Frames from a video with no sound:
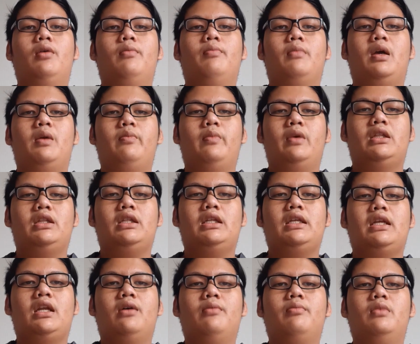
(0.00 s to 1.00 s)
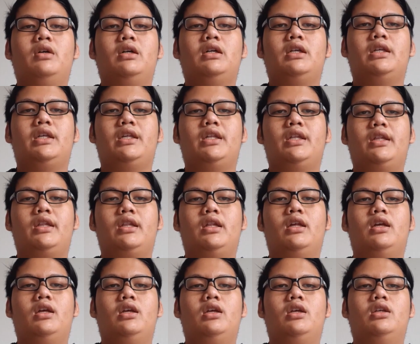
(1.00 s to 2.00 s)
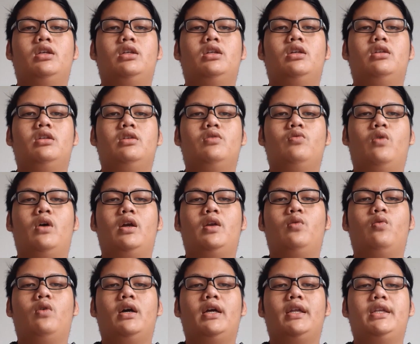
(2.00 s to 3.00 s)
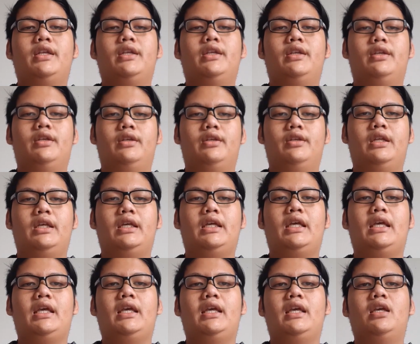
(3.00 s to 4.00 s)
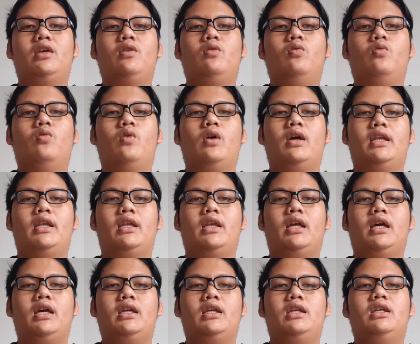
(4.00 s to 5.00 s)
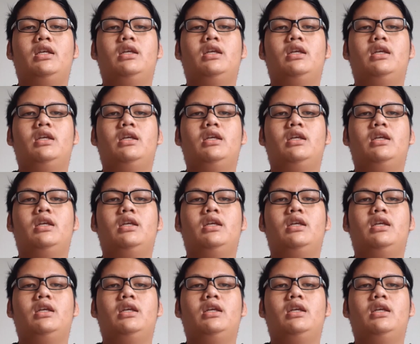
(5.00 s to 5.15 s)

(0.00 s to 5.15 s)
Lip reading: My metric number is 11 DKA 19